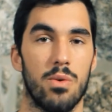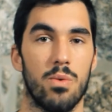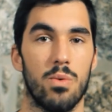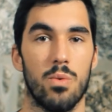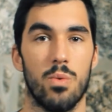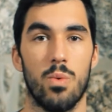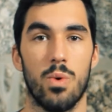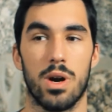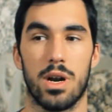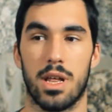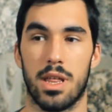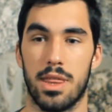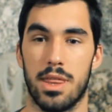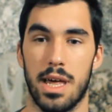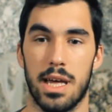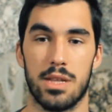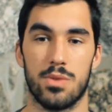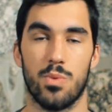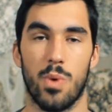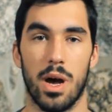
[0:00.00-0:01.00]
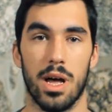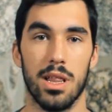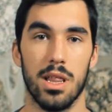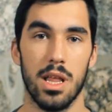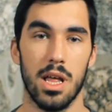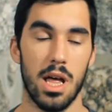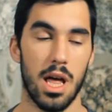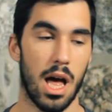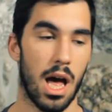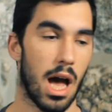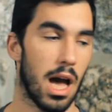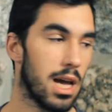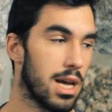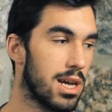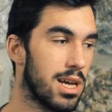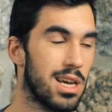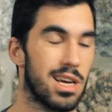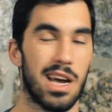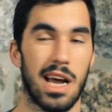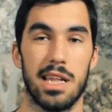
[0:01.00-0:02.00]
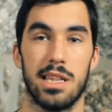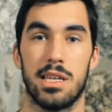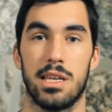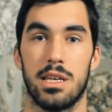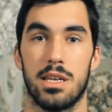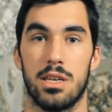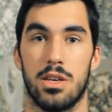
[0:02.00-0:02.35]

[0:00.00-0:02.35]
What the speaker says: work that well. I kind of